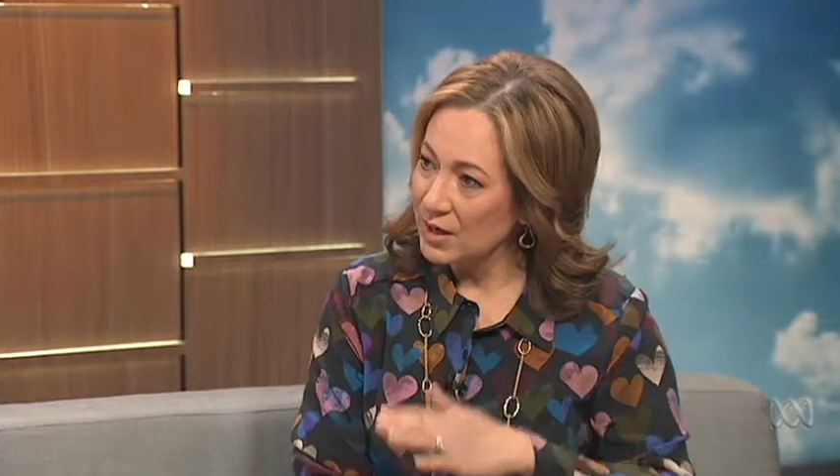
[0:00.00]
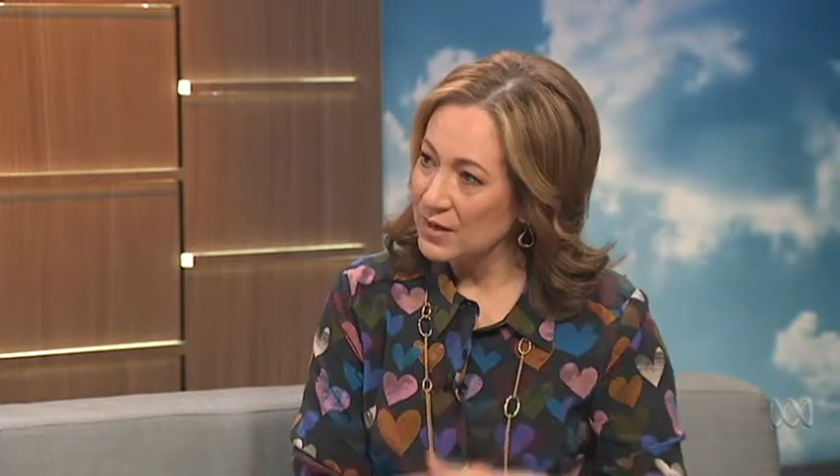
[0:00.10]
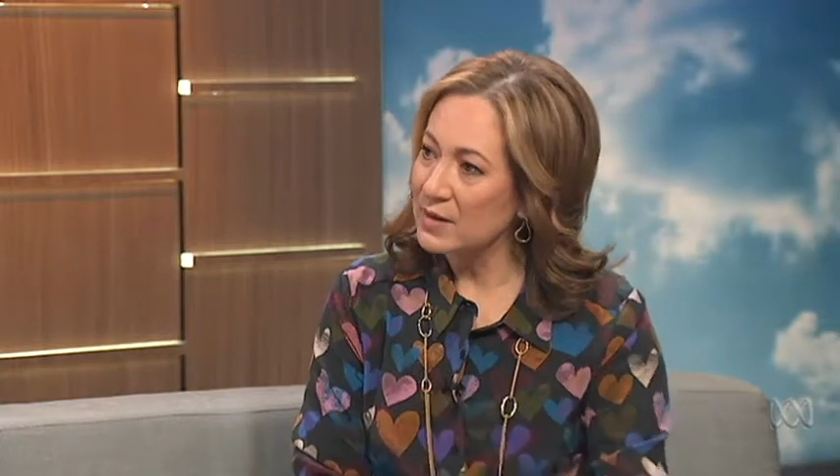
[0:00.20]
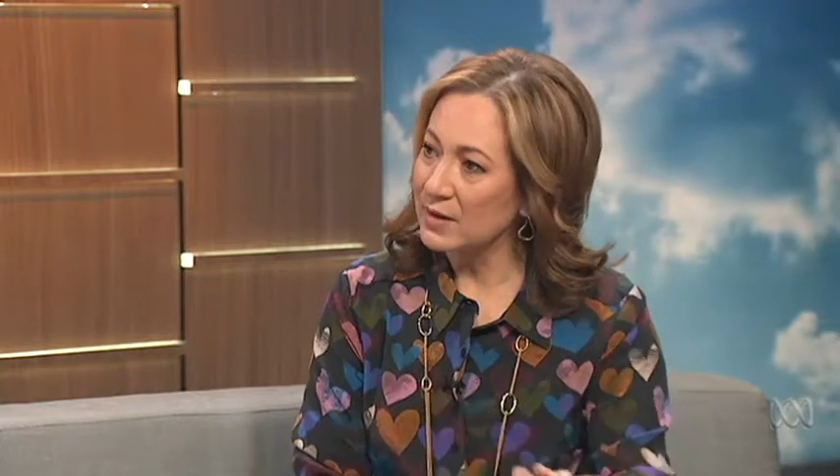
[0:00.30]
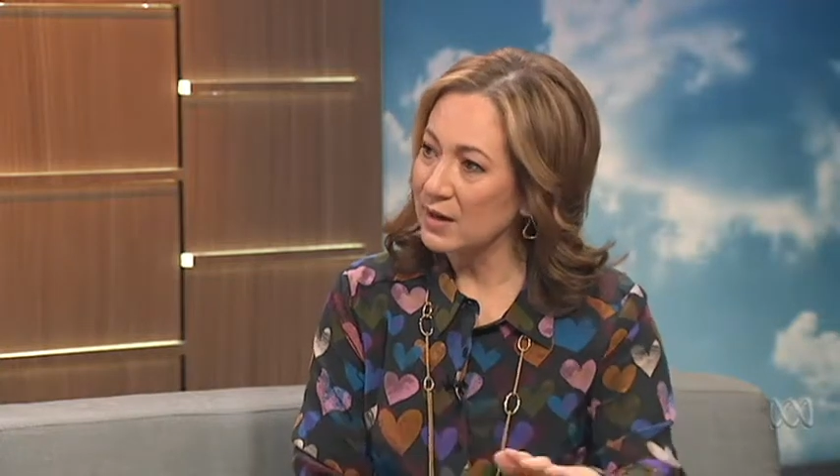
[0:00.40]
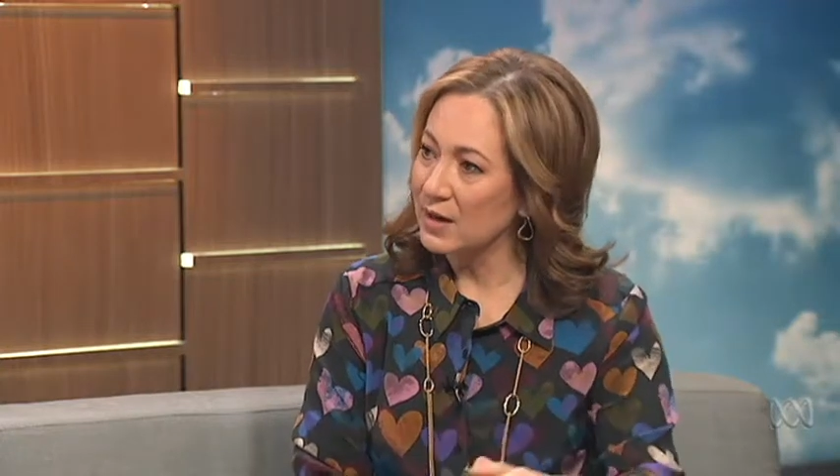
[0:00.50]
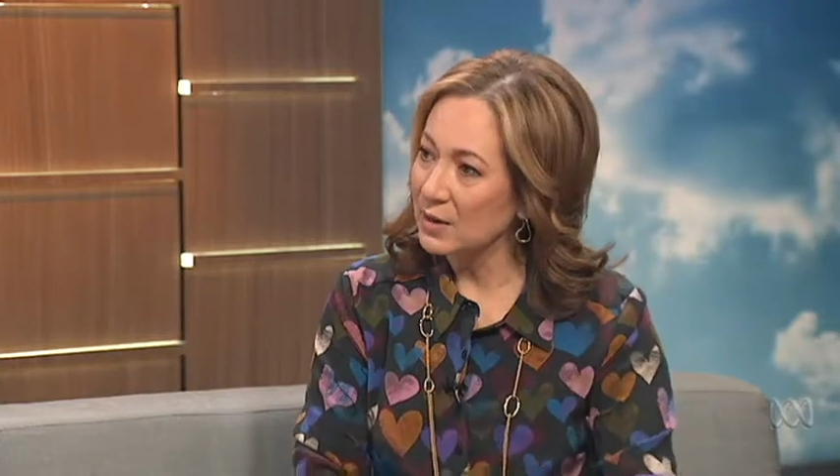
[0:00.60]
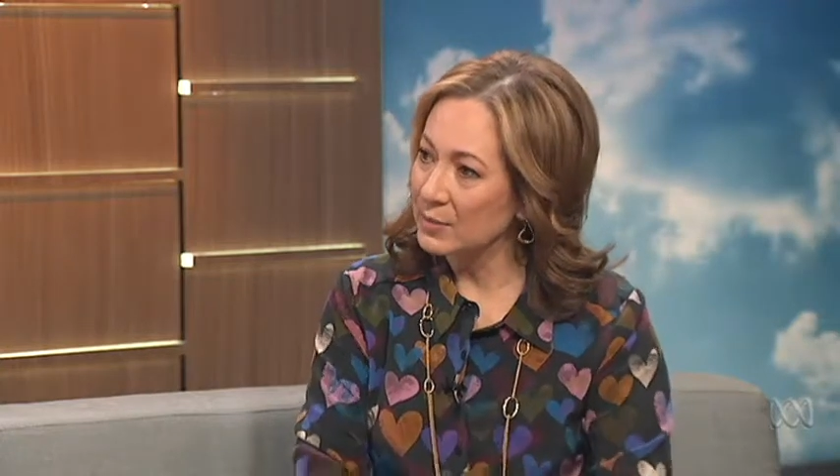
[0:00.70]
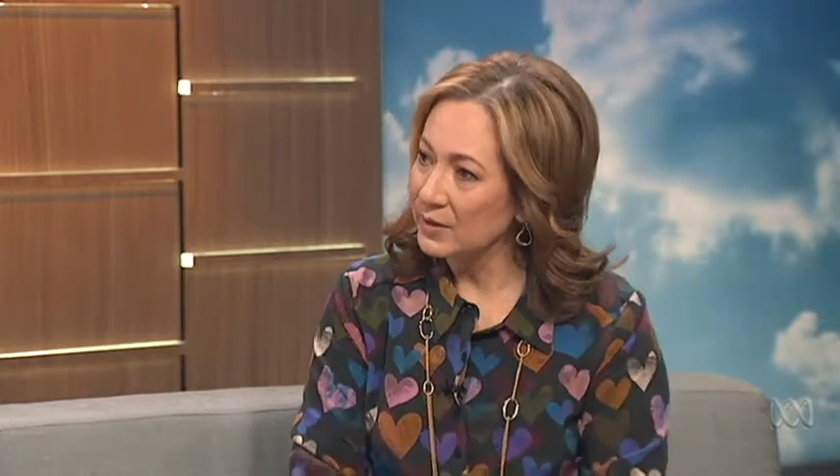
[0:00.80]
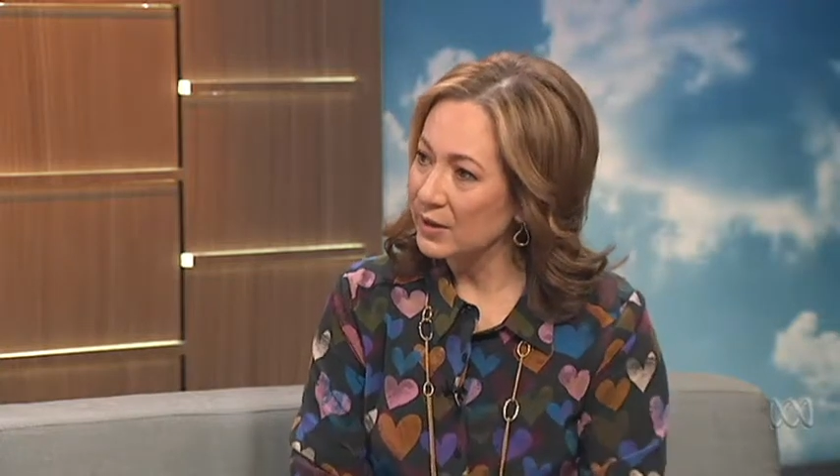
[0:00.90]
under the
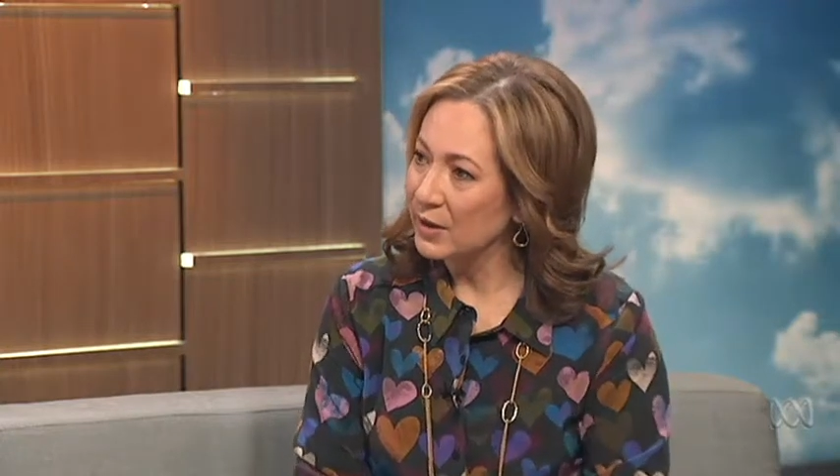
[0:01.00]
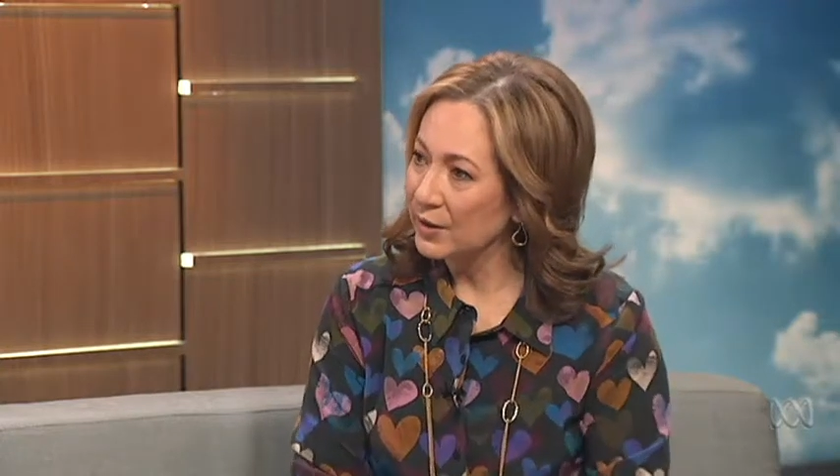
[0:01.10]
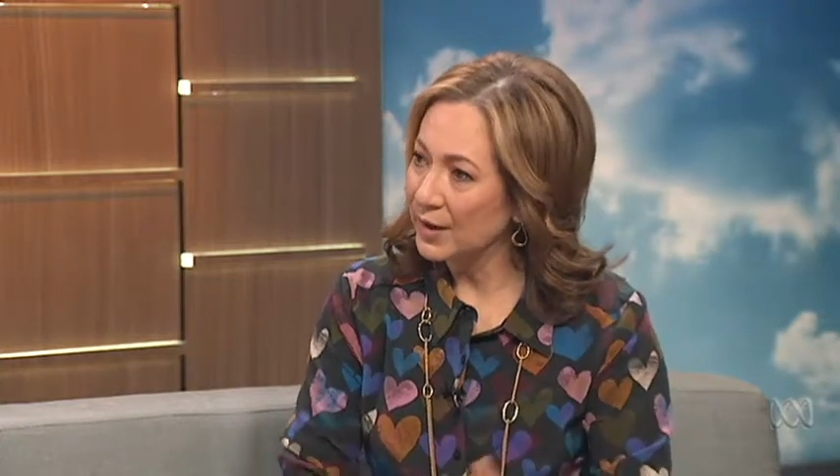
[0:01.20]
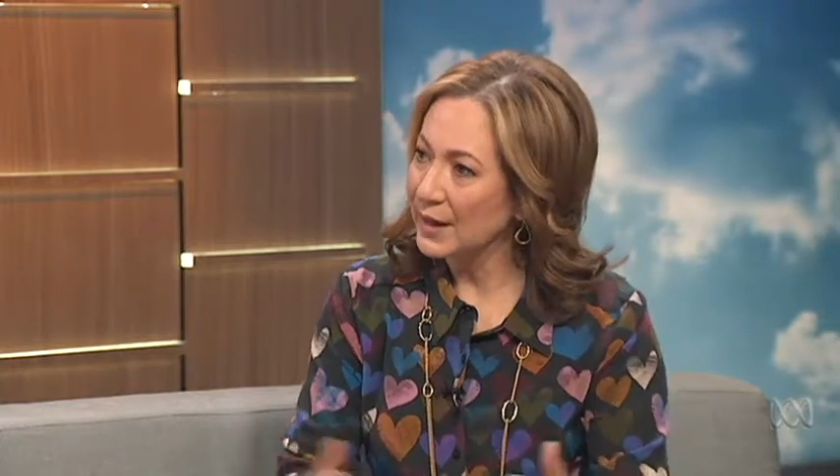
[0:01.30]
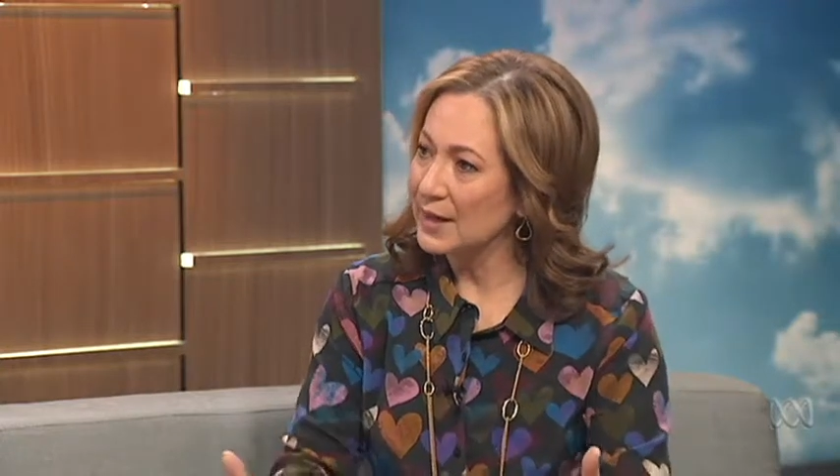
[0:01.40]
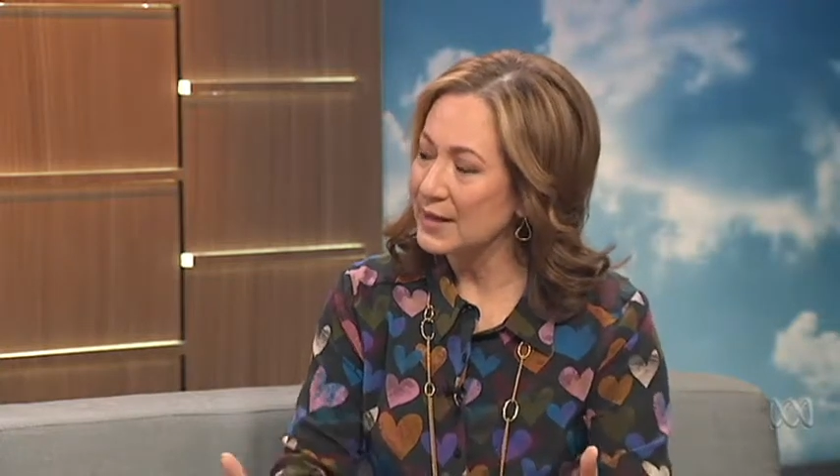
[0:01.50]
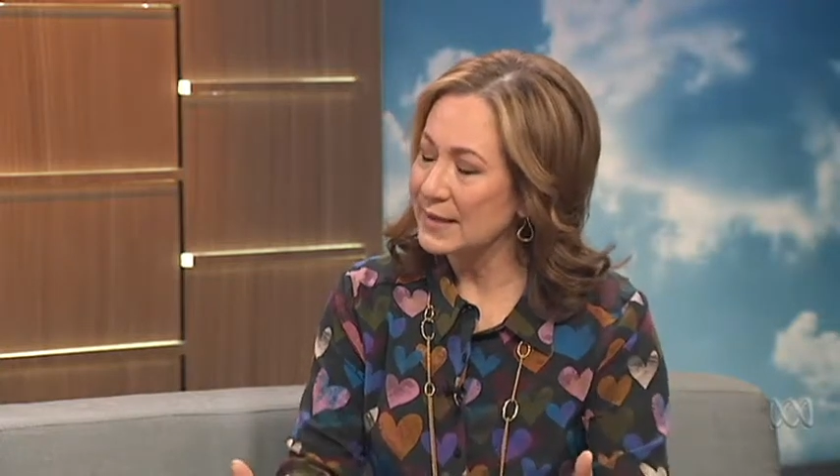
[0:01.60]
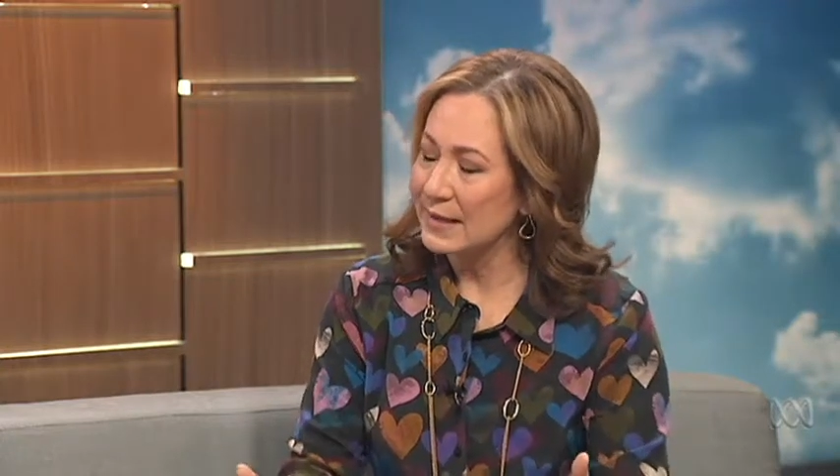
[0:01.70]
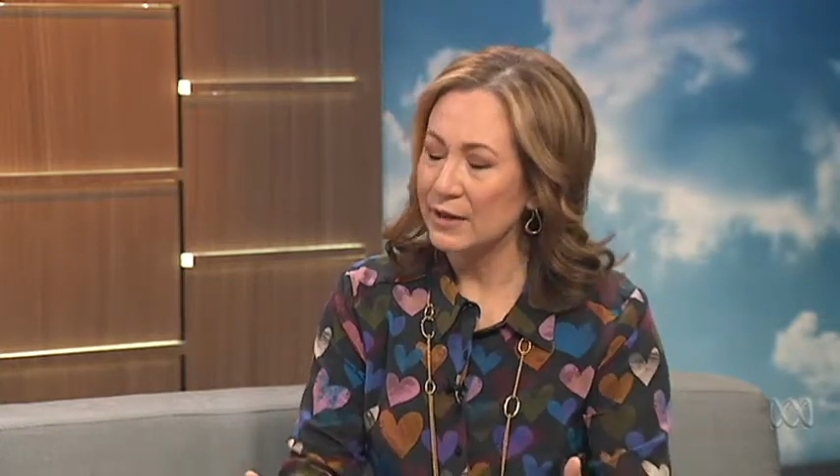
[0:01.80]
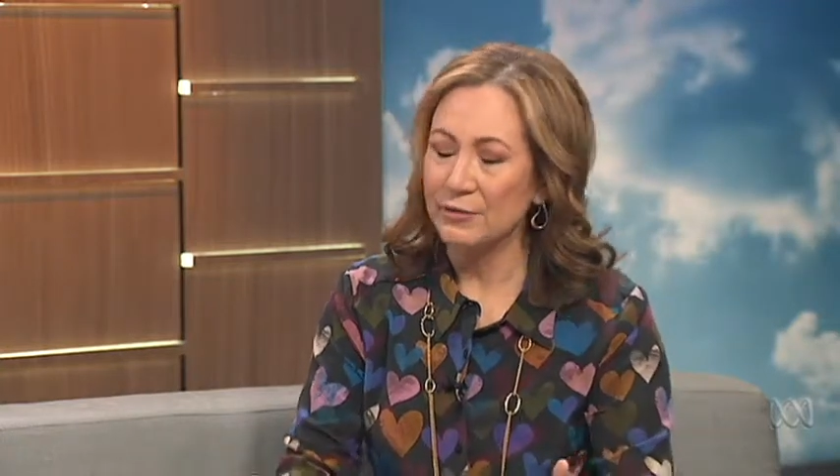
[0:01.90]
carpet. You know, the kid
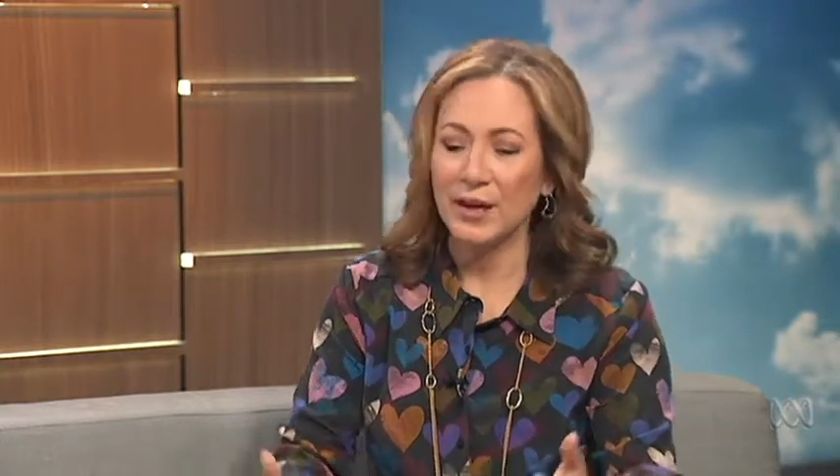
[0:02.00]
is left.